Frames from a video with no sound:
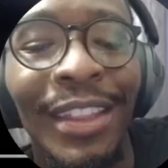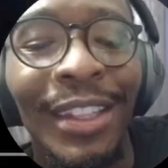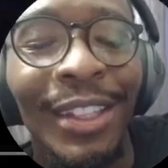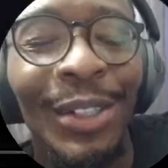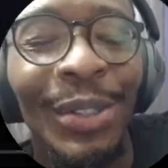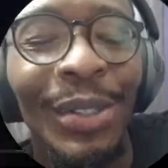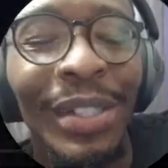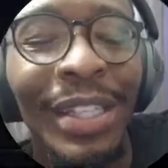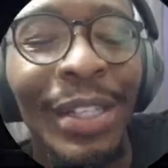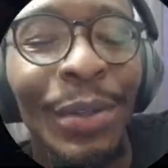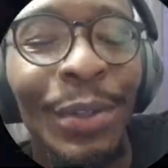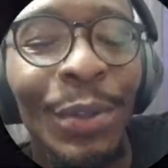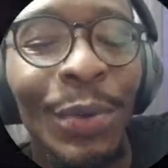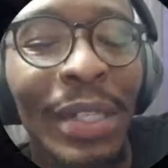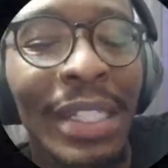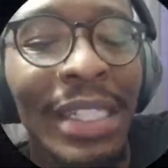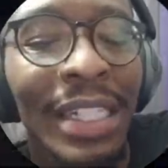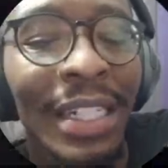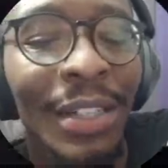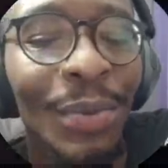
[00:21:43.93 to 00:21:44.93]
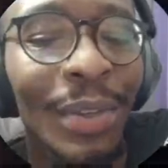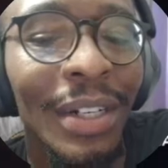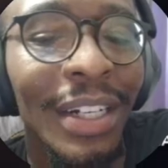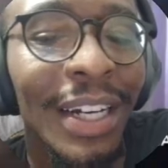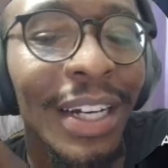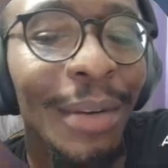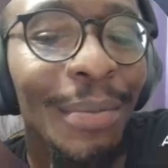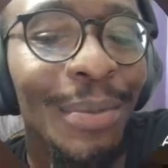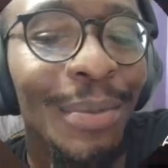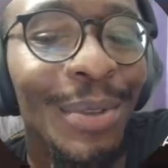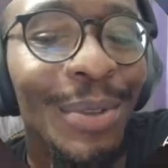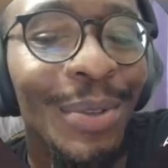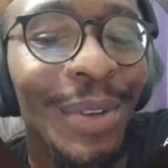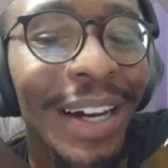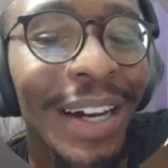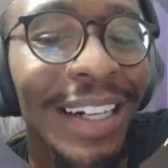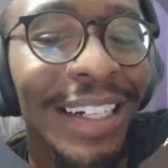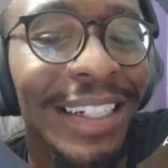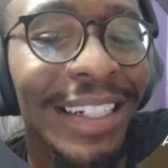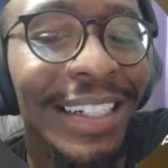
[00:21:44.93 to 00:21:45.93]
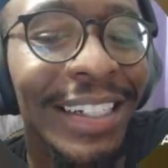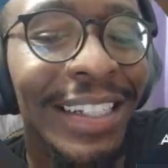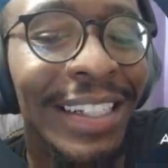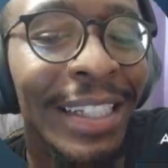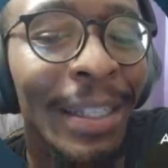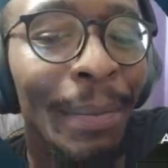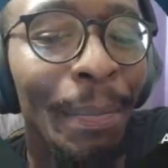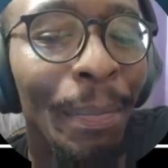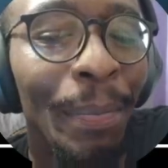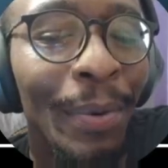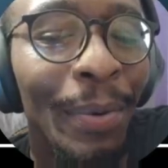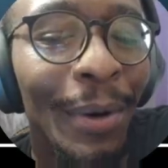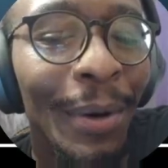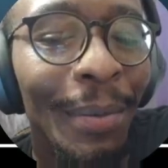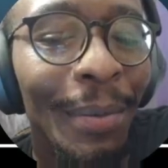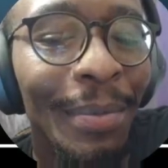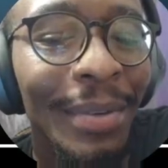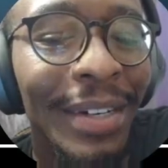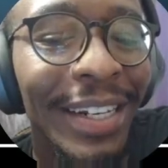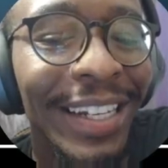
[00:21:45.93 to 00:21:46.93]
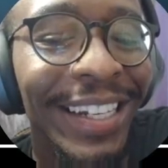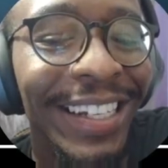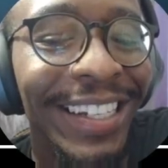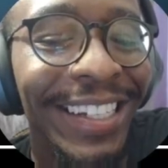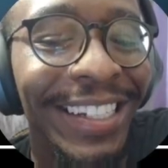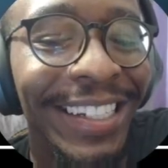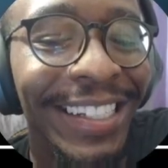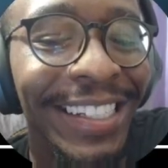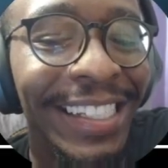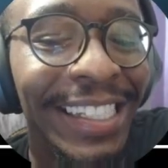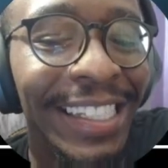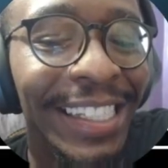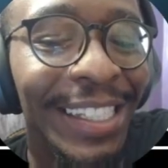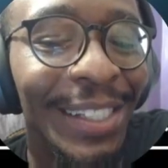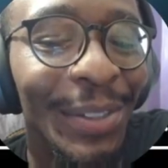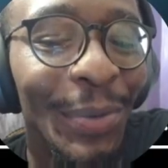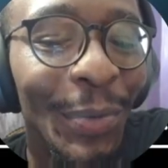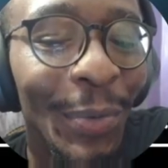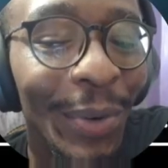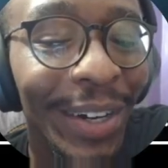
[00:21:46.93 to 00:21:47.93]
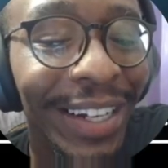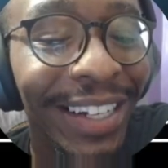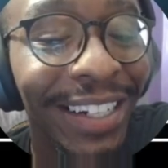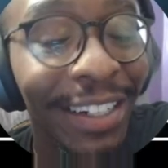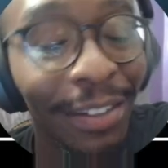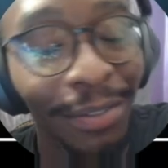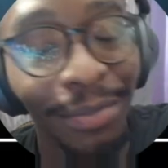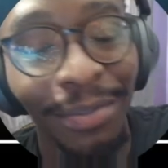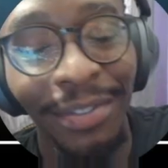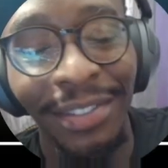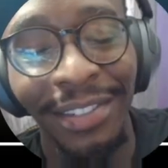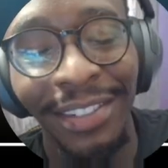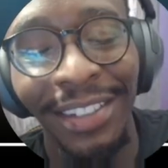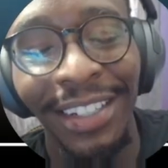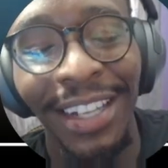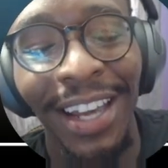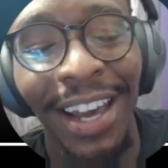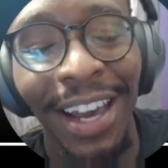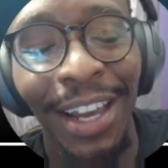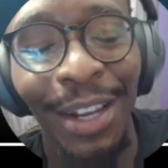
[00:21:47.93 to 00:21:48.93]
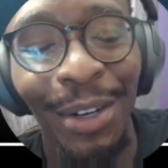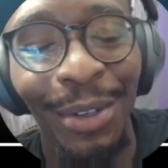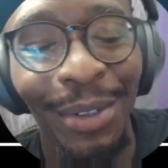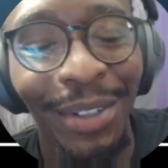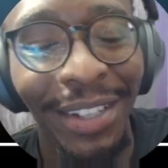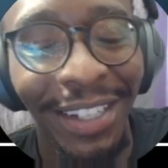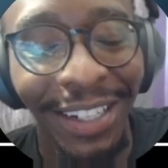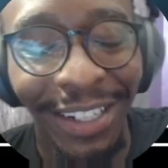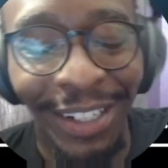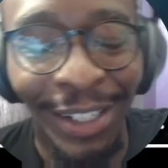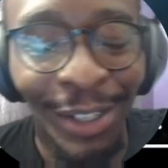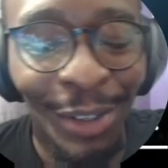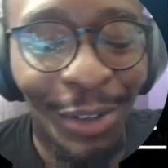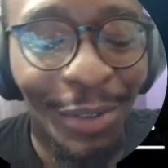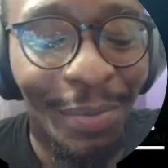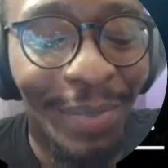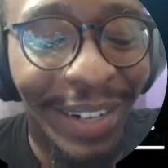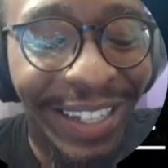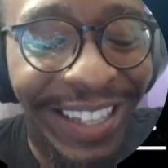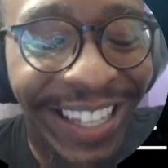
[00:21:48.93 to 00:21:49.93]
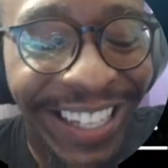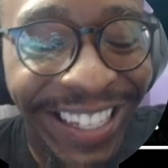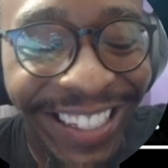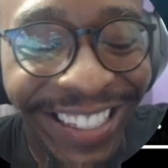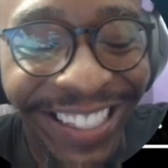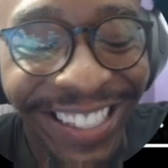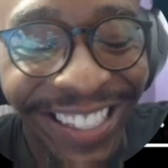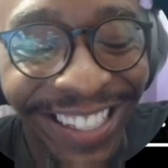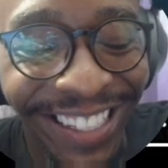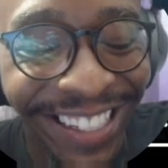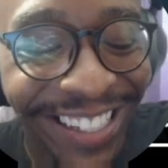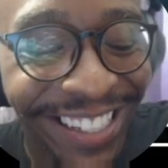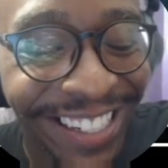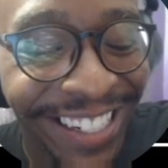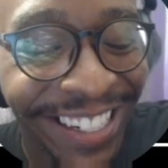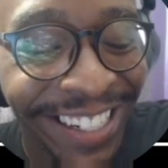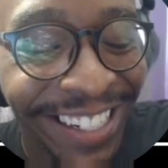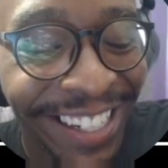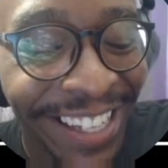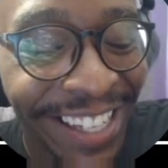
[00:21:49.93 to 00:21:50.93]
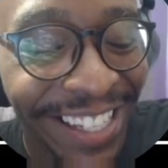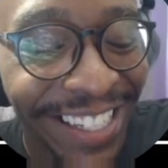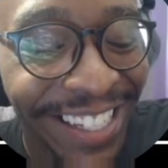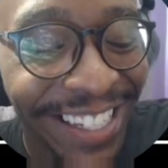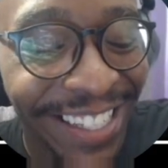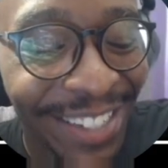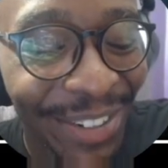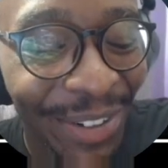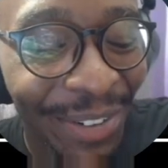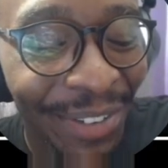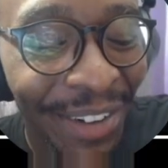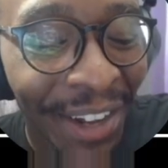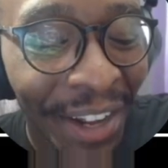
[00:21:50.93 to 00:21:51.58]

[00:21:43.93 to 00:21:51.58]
The good thing with Quanchart when it comes to the prompt is, well, I know there are a lot of bad things in the sense of